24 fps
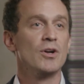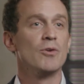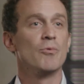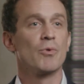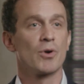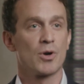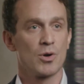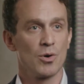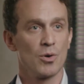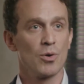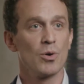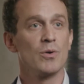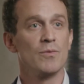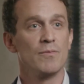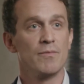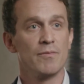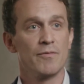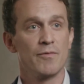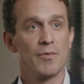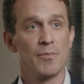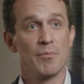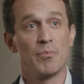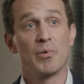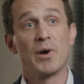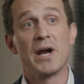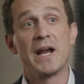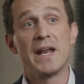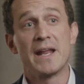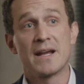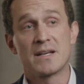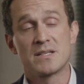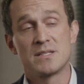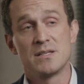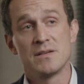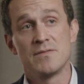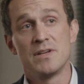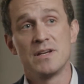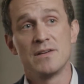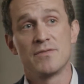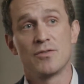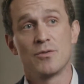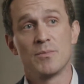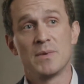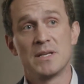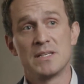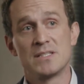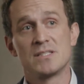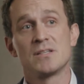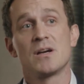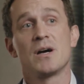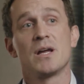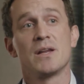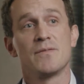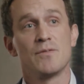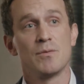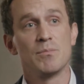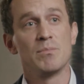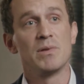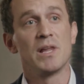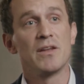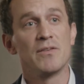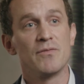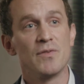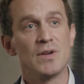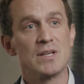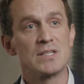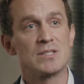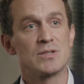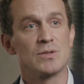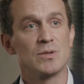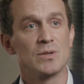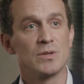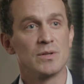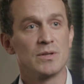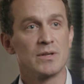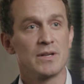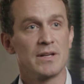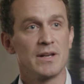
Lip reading: record from brain activity from inside of a blood vessel.